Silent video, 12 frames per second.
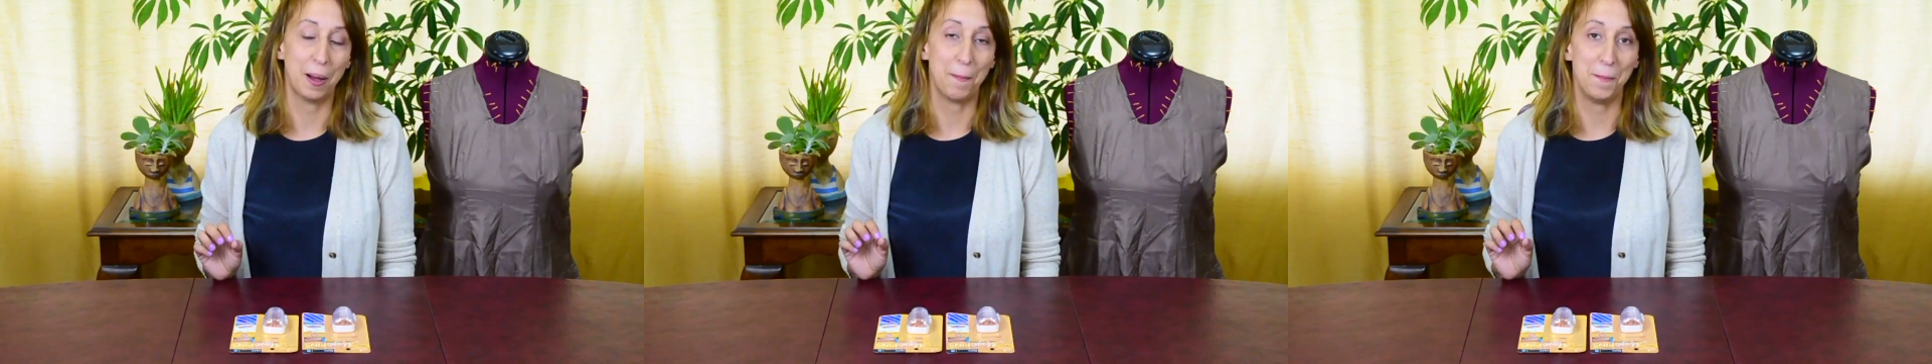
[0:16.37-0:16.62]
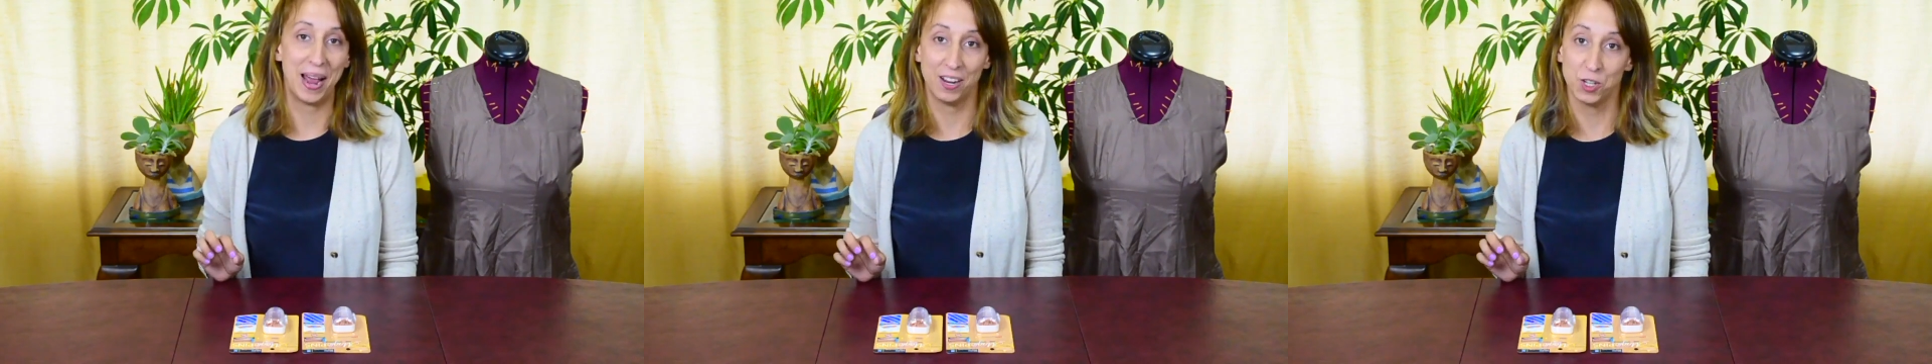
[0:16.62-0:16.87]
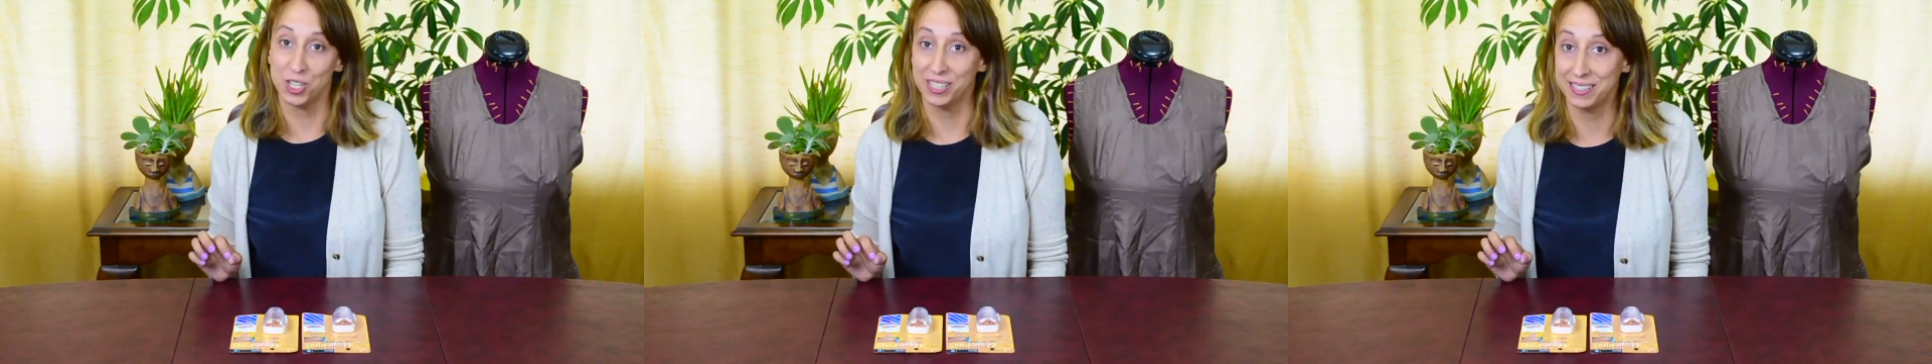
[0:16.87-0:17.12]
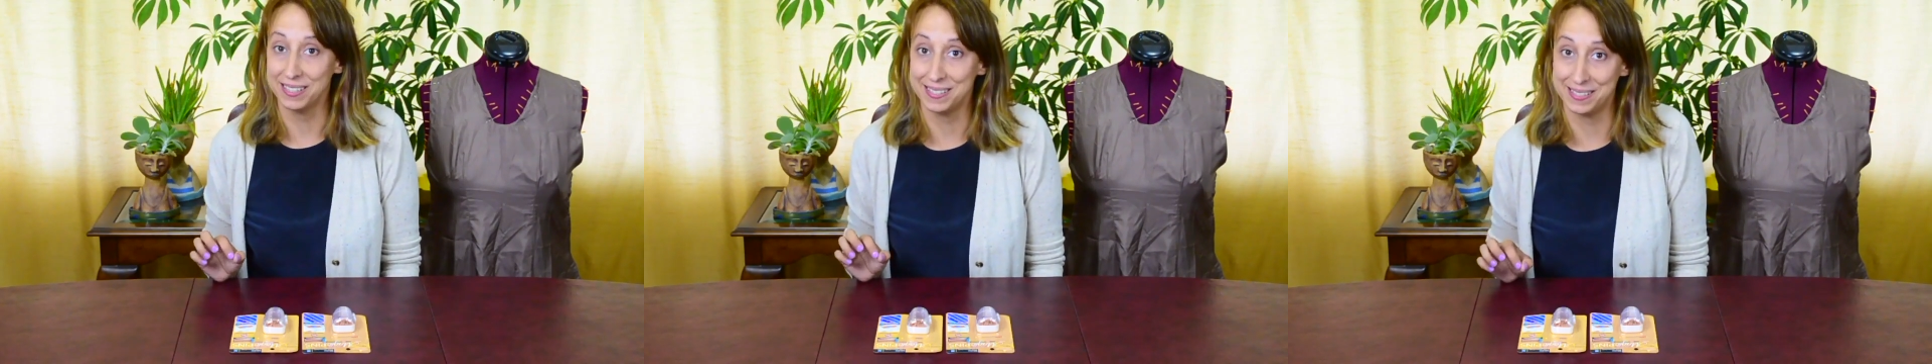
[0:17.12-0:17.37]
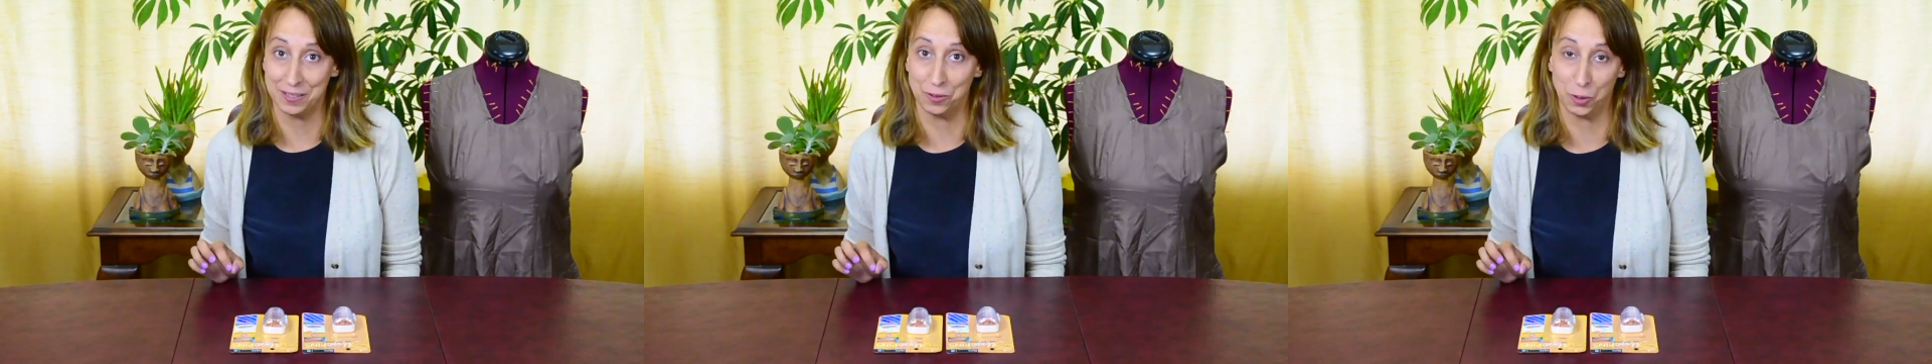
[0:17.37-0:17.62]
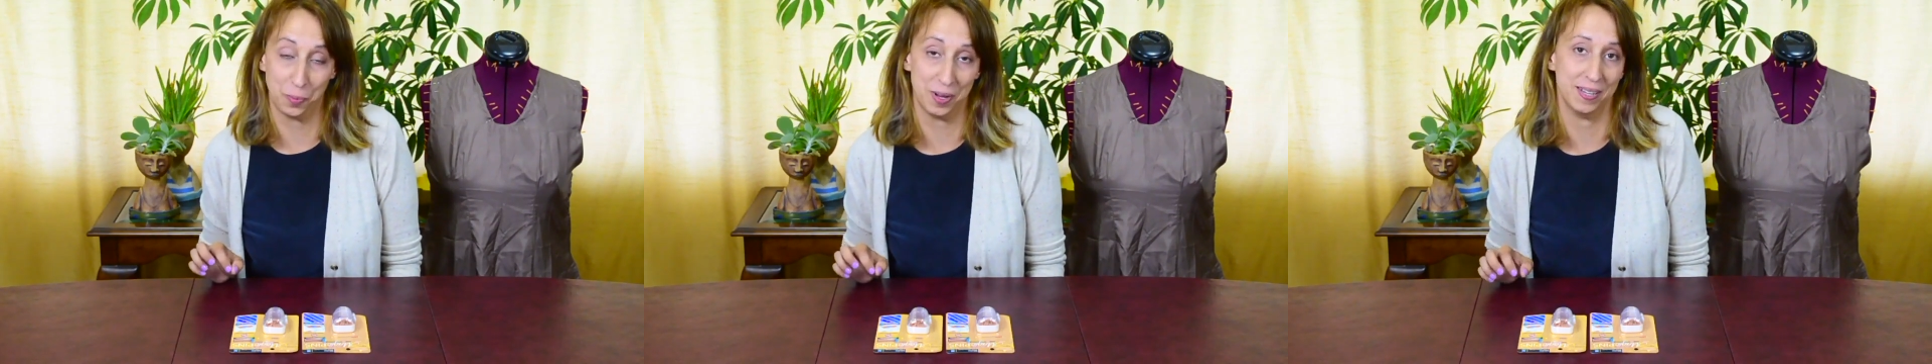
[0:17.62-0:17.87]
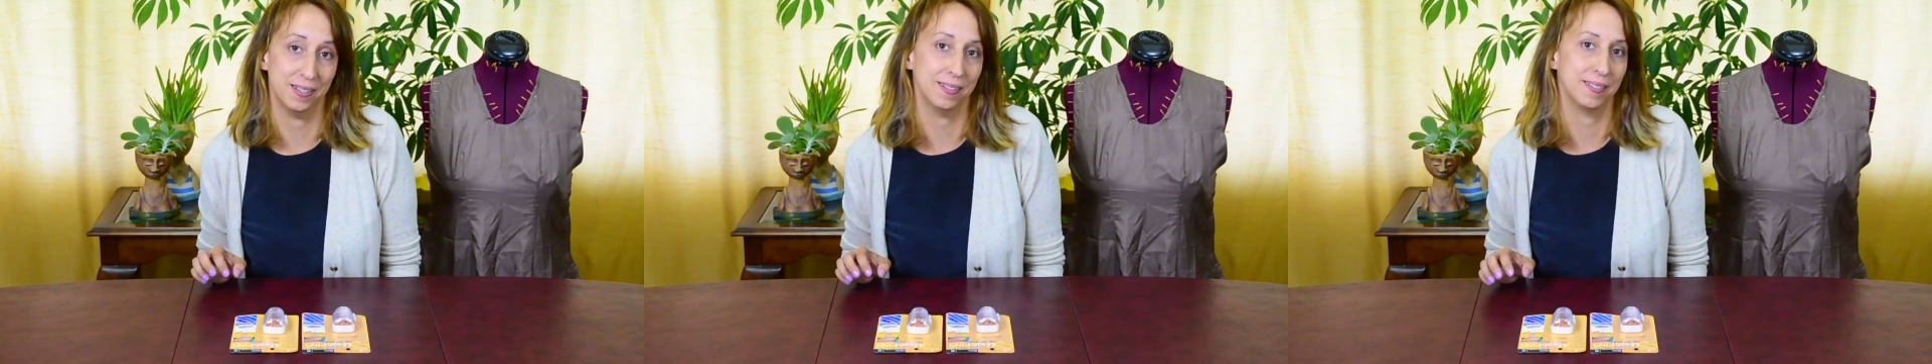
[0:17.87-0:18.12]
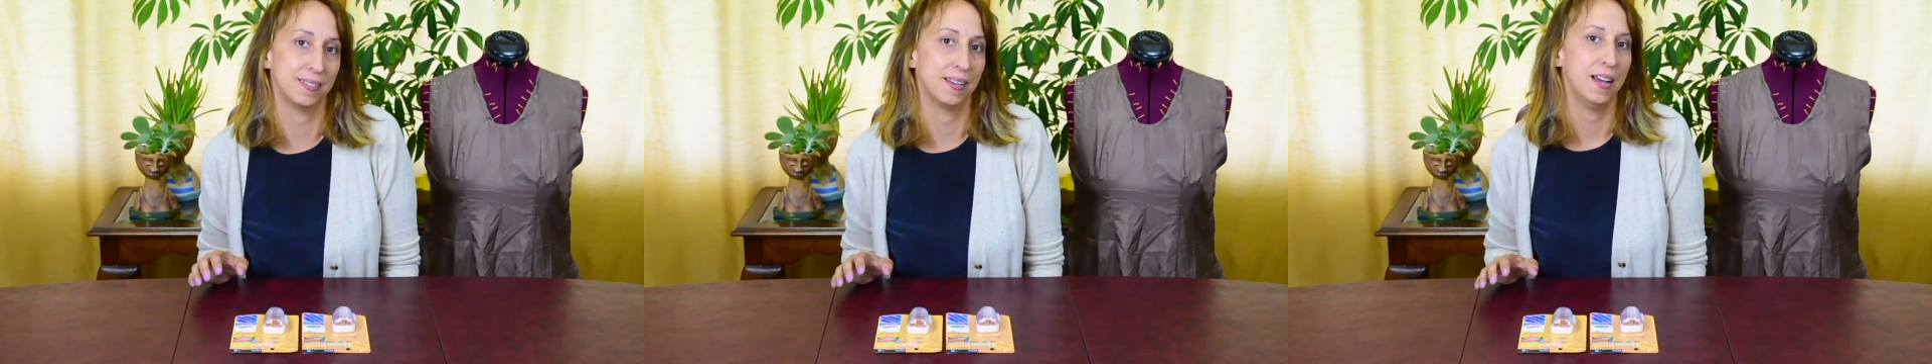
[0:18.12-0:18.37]
Magic Silk
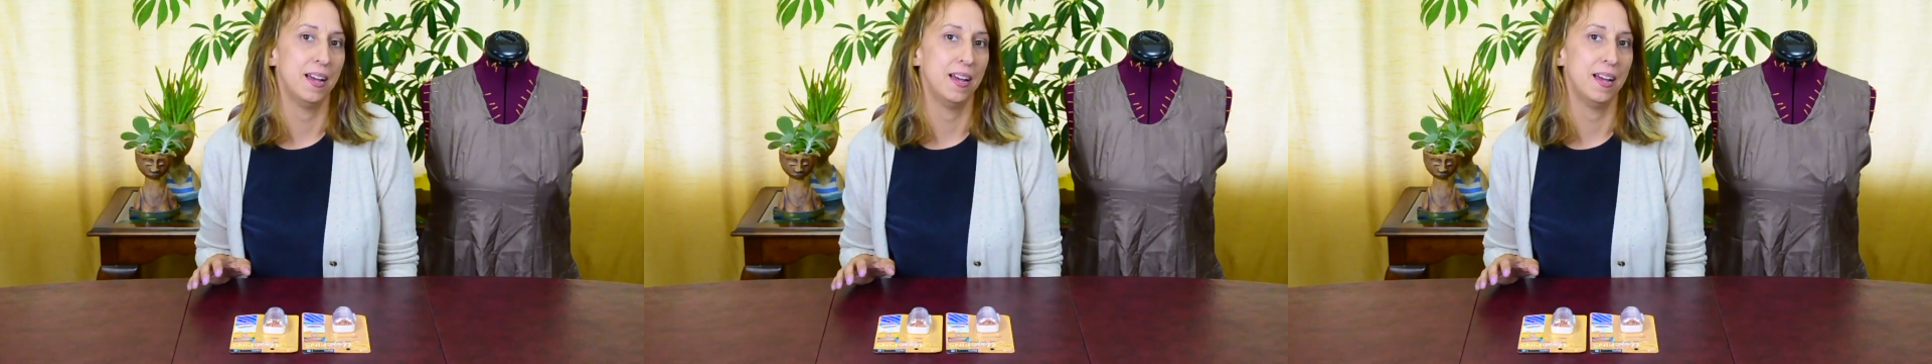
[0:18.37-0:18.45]
Pins.